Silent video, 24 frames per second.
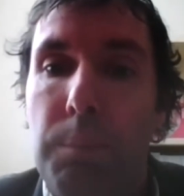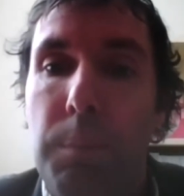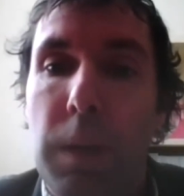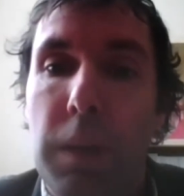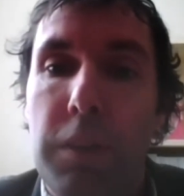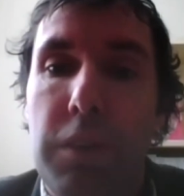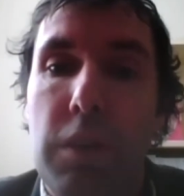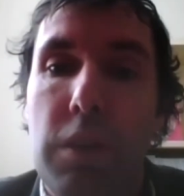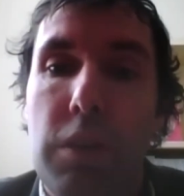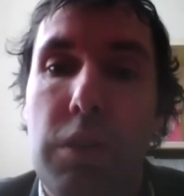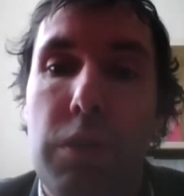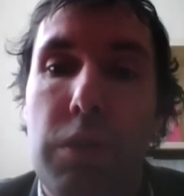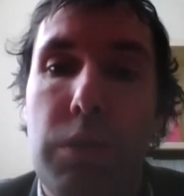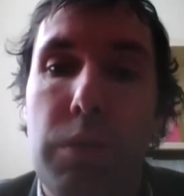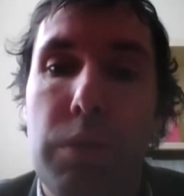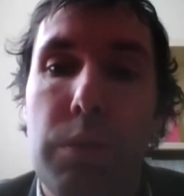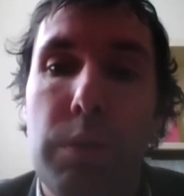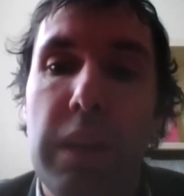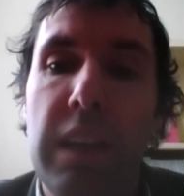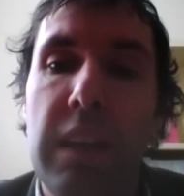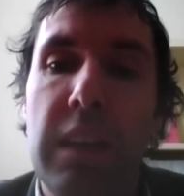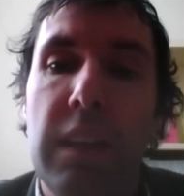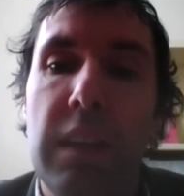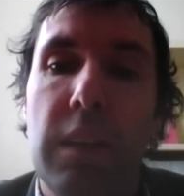but
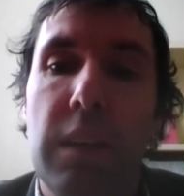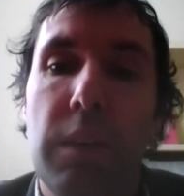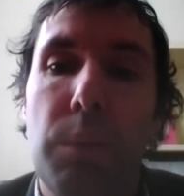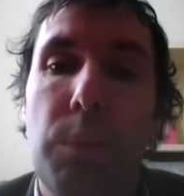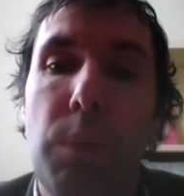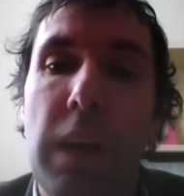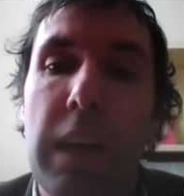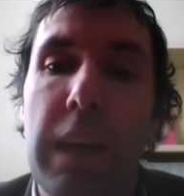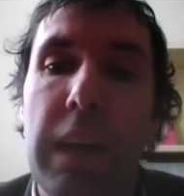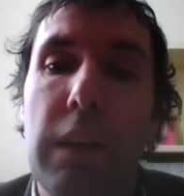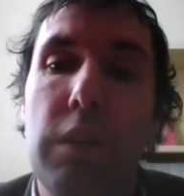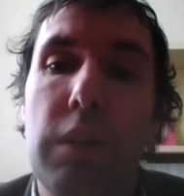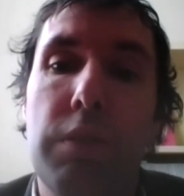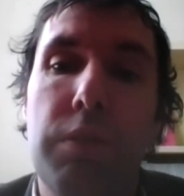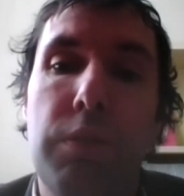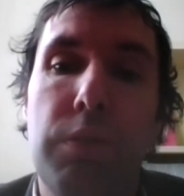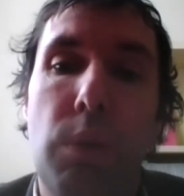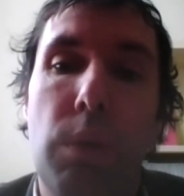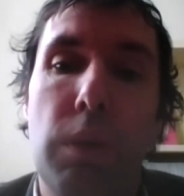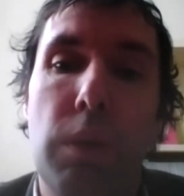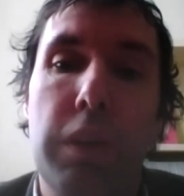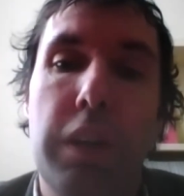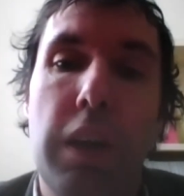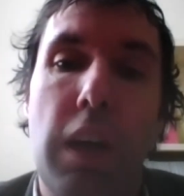1 out of
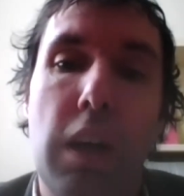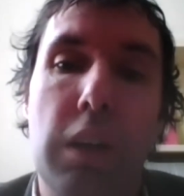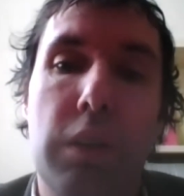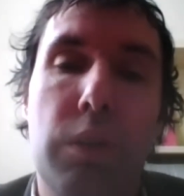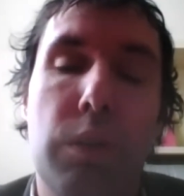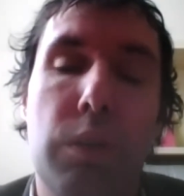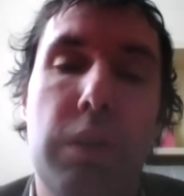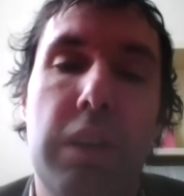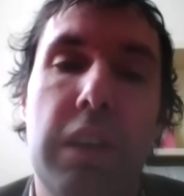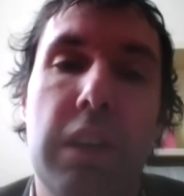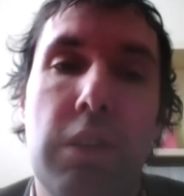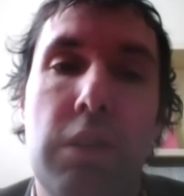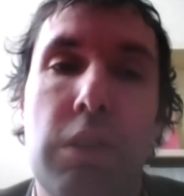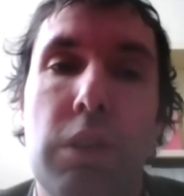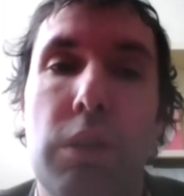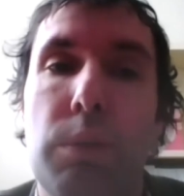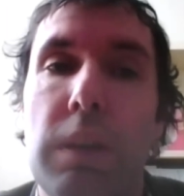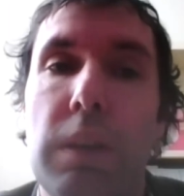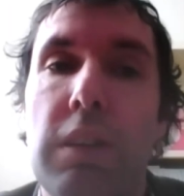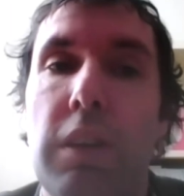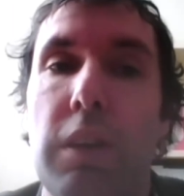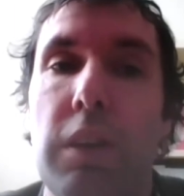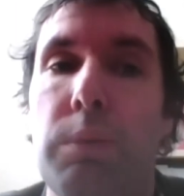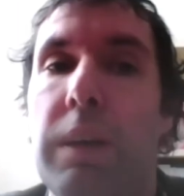4 doctor
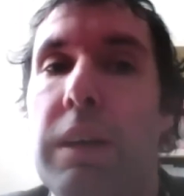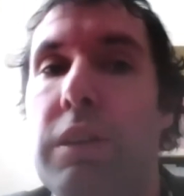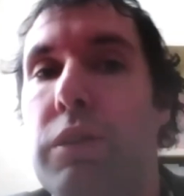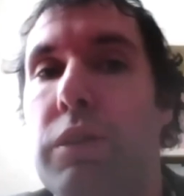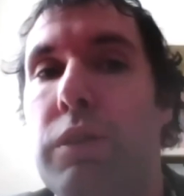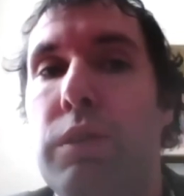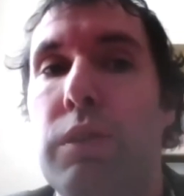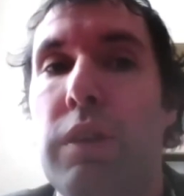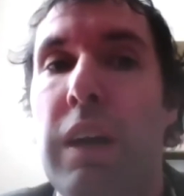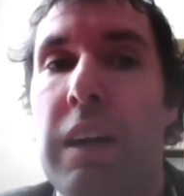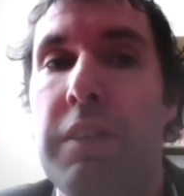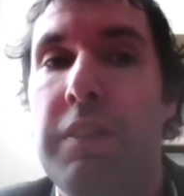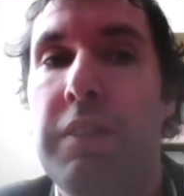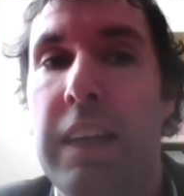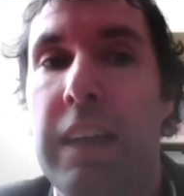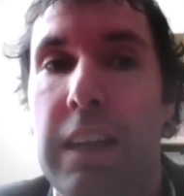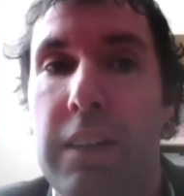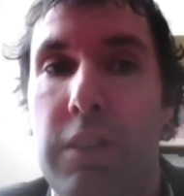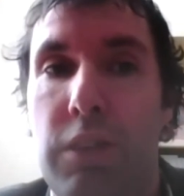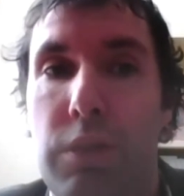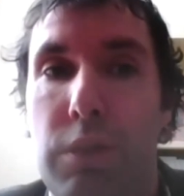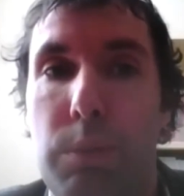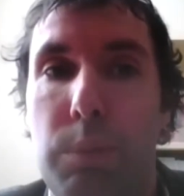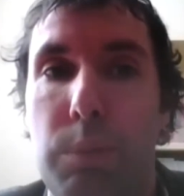disagrees on whether you have
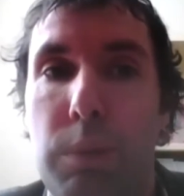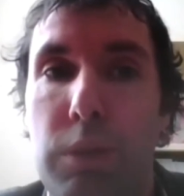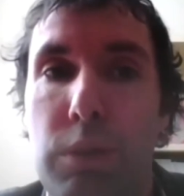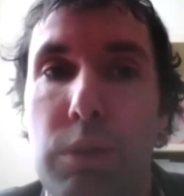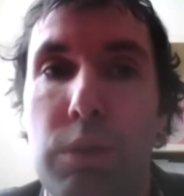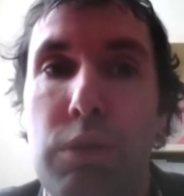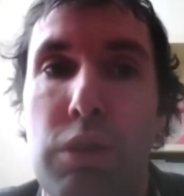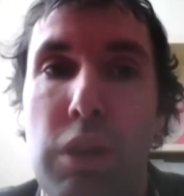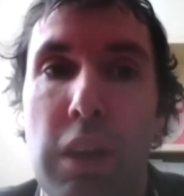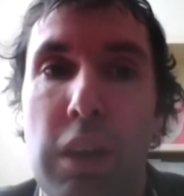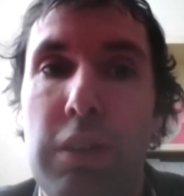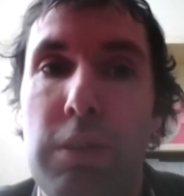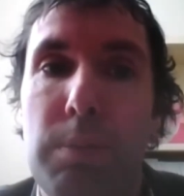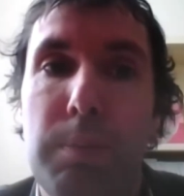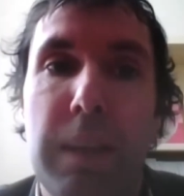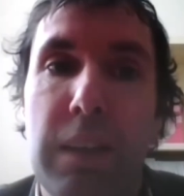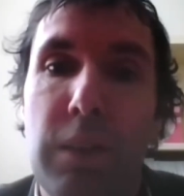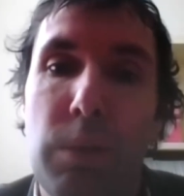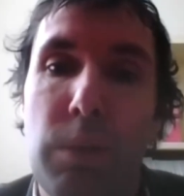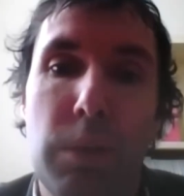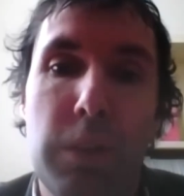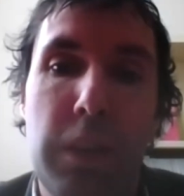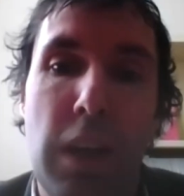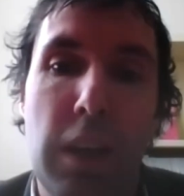cancer. Would you trust
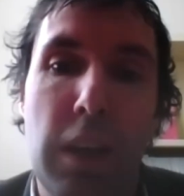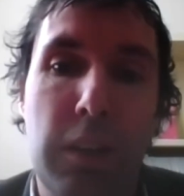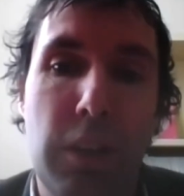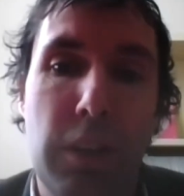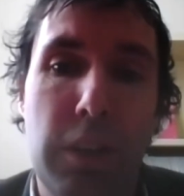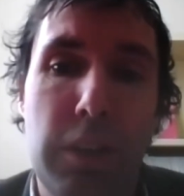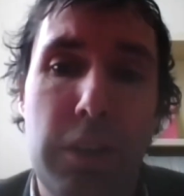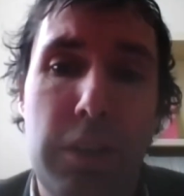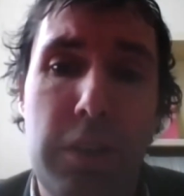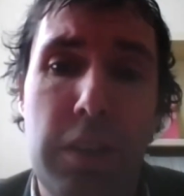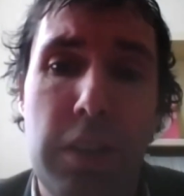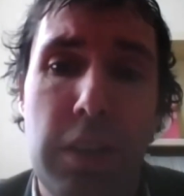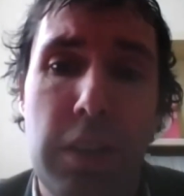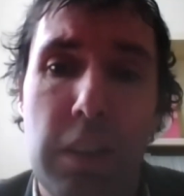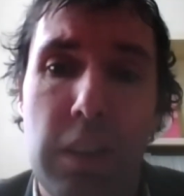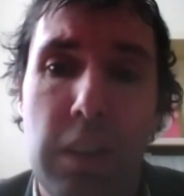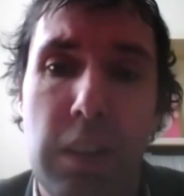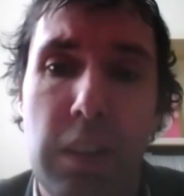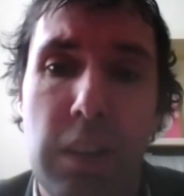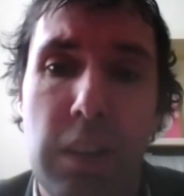medical doctors?